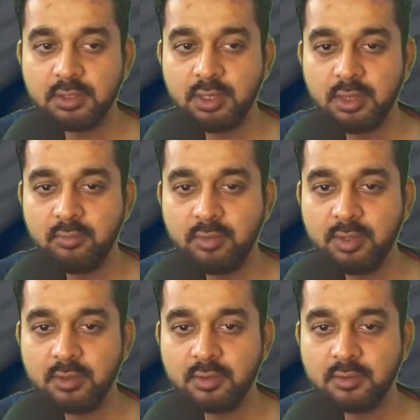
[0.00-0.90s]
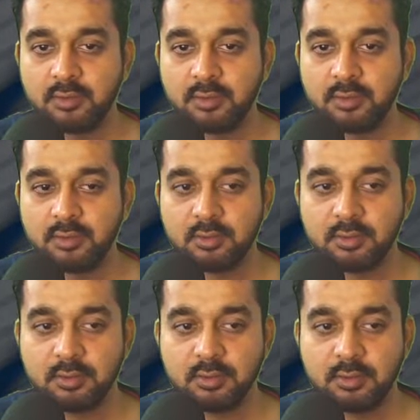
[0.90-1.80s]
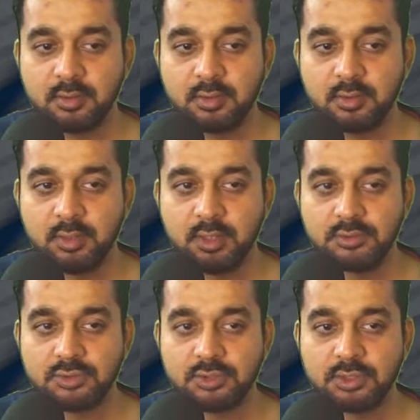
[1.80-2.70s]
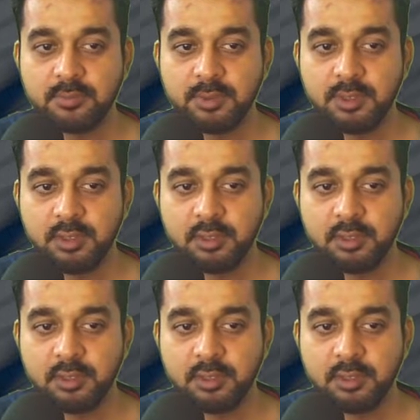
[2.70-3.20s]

having HTTP.